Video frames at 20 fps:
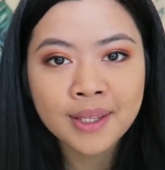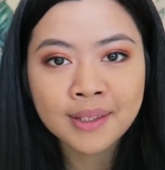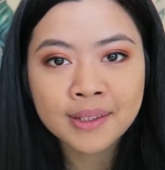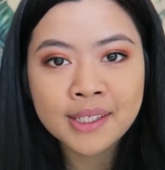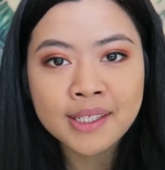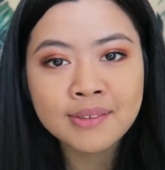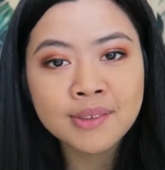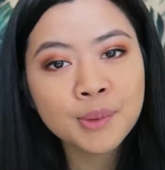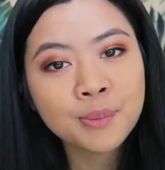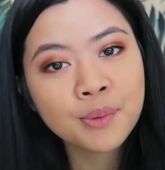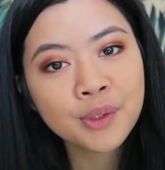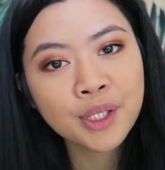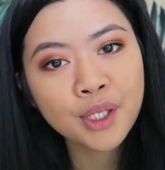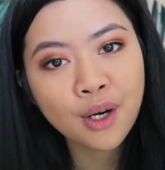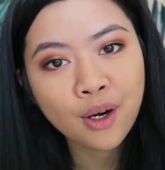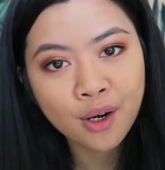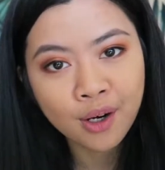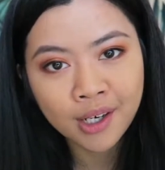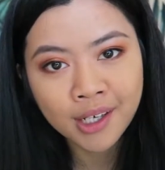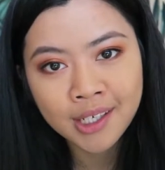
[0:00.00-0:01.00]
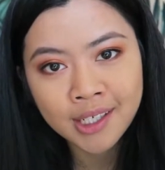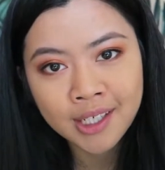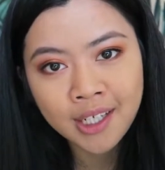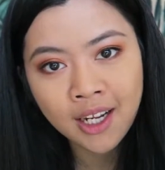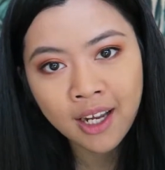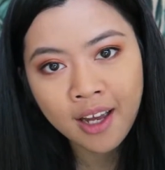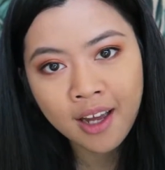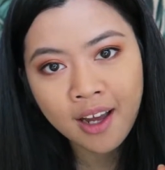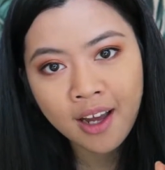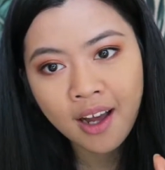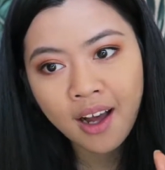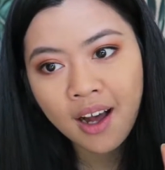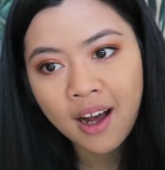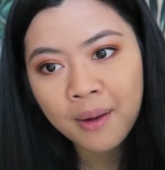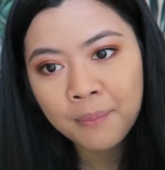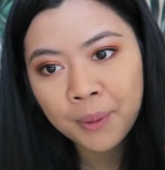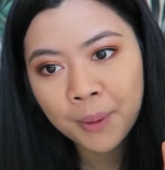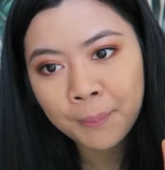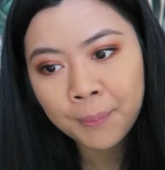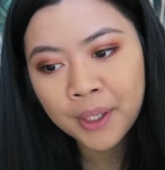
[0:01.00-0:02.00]
The leaves are pretty hard
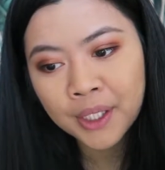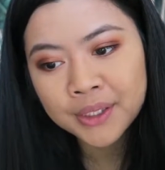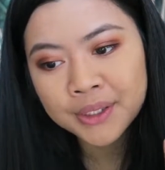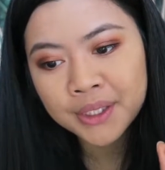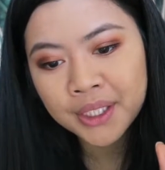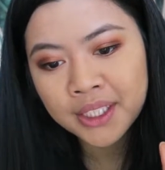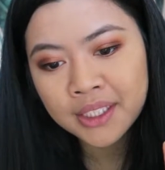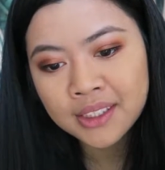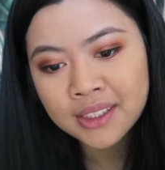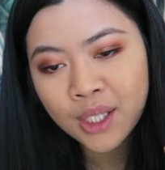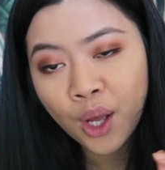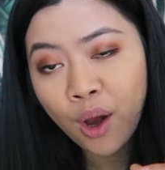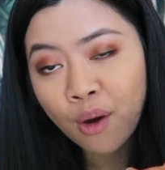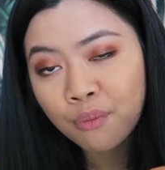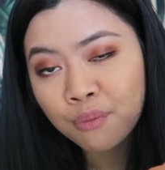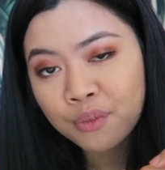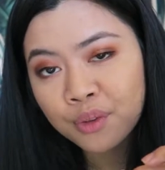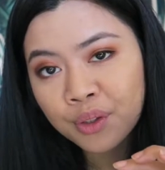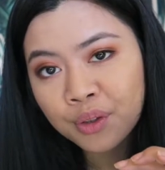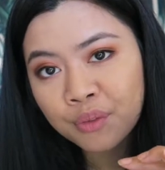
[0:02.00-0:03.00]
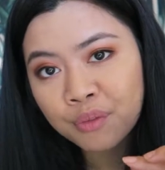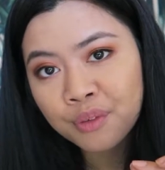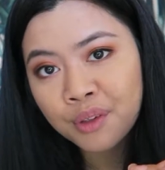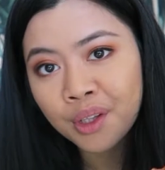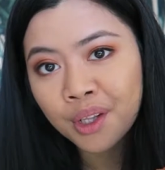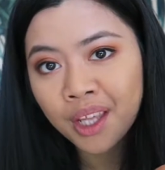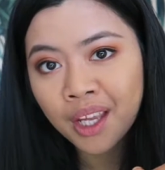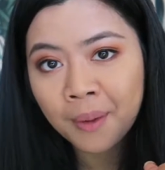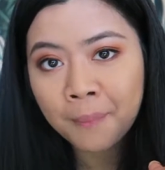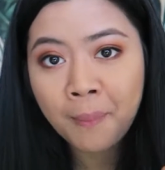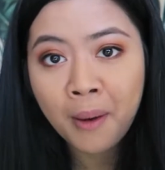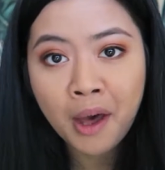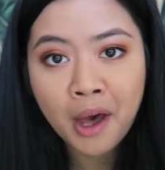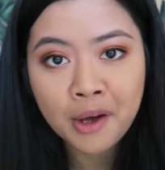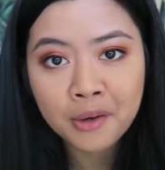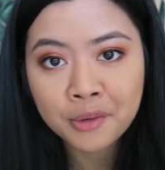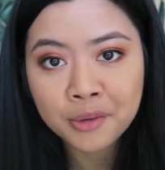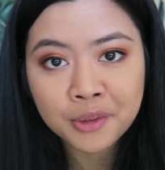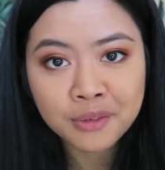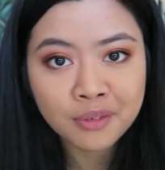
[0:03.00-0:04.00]
compared to like a softer feeling
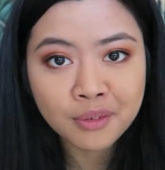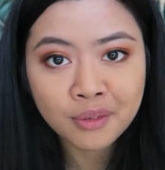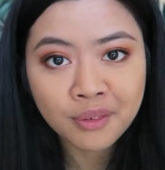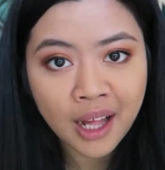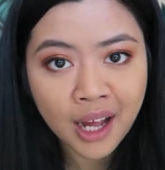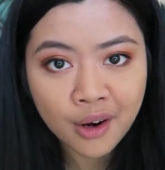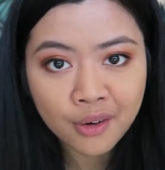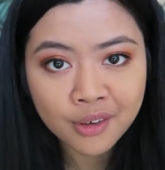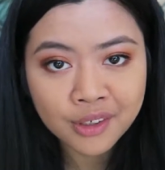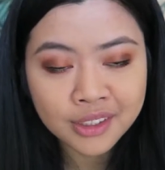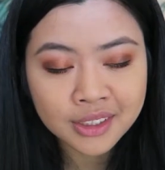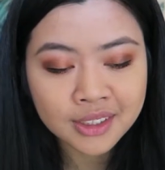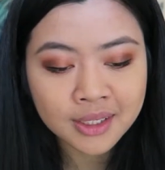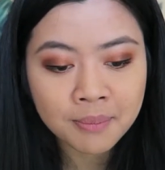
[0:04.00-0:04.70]
petal flower or